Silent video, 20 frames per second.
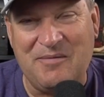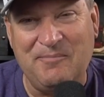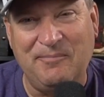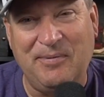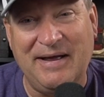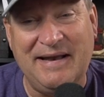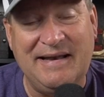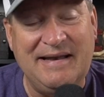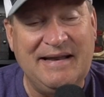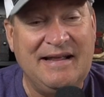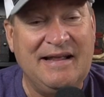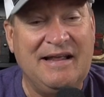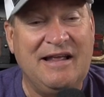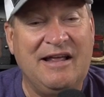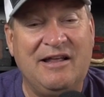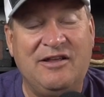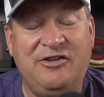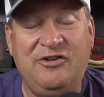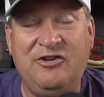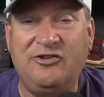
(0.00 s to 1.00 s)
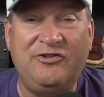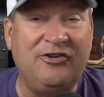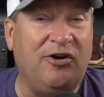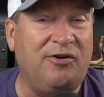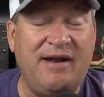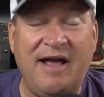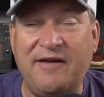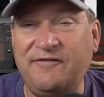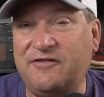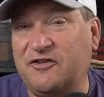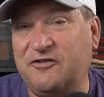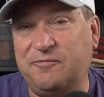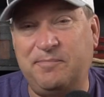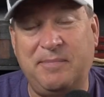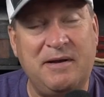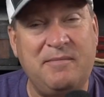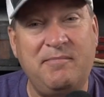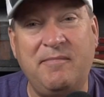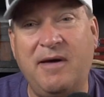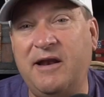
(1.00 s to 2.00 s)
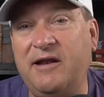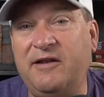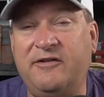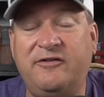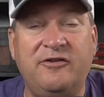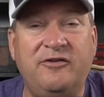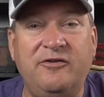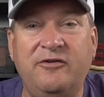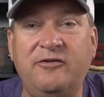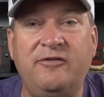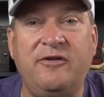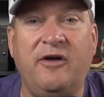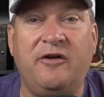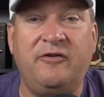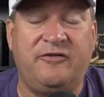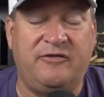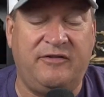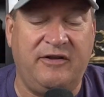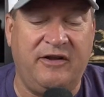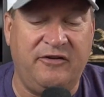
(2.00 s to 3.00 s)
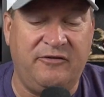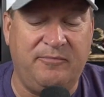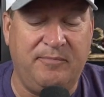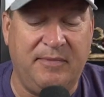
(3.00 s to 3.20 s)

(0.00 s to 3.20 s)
But you don't have to spend money to do those things,